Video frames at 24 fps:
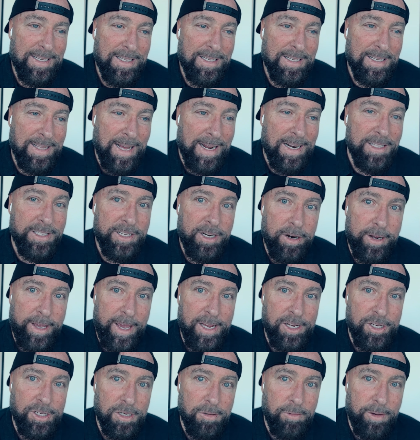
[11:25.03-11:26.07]
that
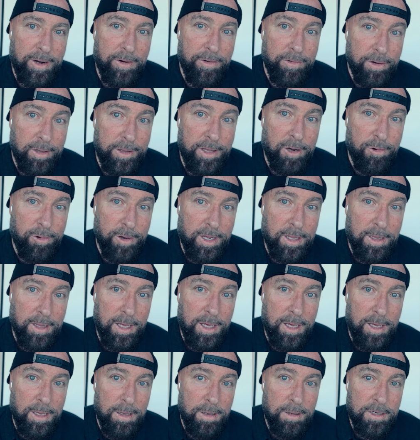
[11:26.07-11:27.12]
interrogation went really
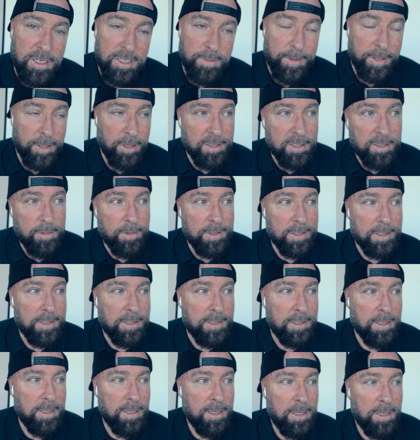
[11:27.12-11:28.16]
quickly, just because it
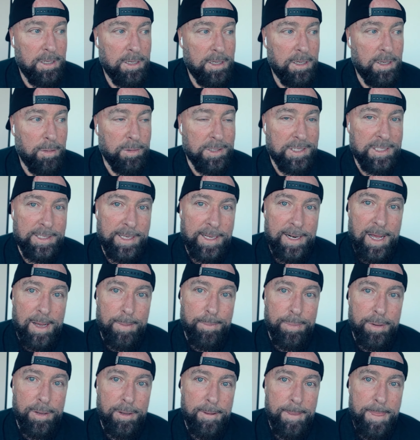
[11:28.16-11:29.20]
was was set
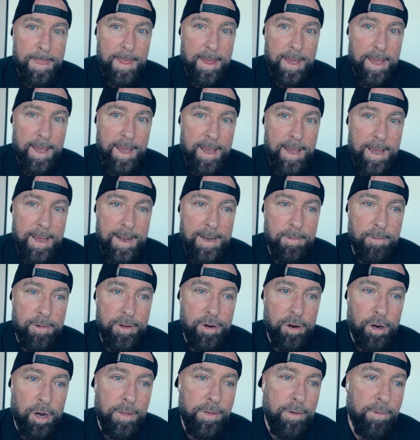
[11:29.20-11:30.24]
up. And when
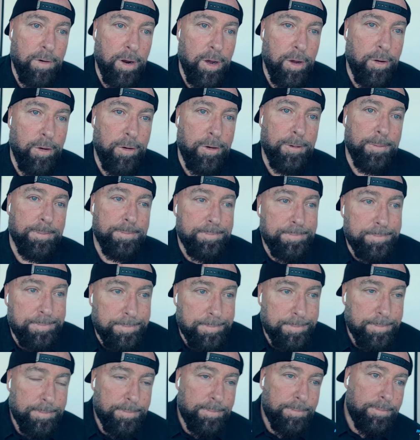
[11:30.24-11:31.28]
you're on the road,
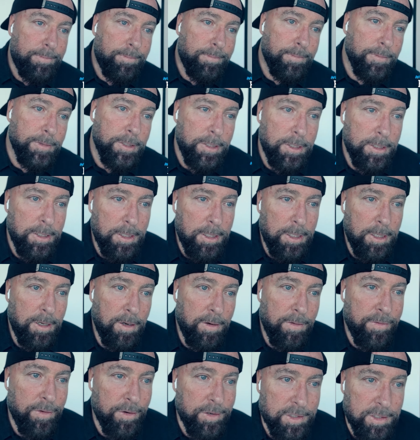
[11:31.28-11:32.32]

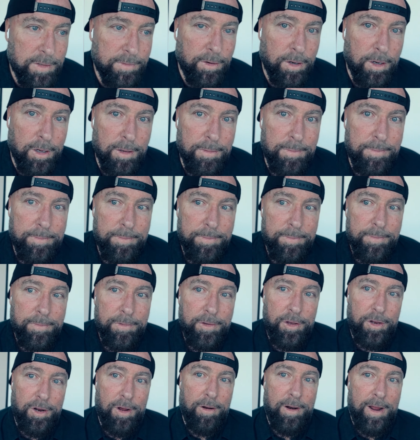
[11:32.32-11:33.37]
first of all,
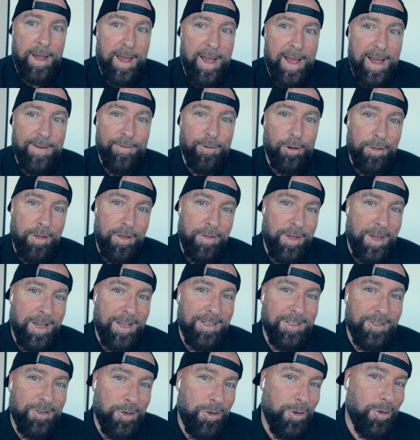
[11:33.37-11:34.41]
you don't have all the
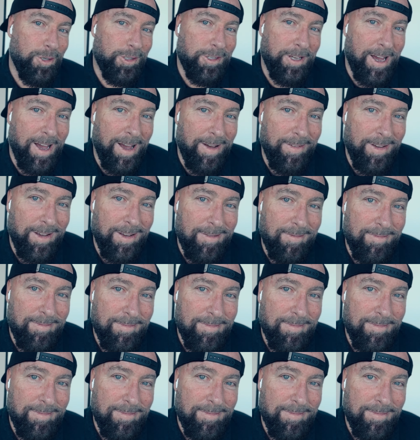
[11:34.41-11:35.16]
things you're used to having.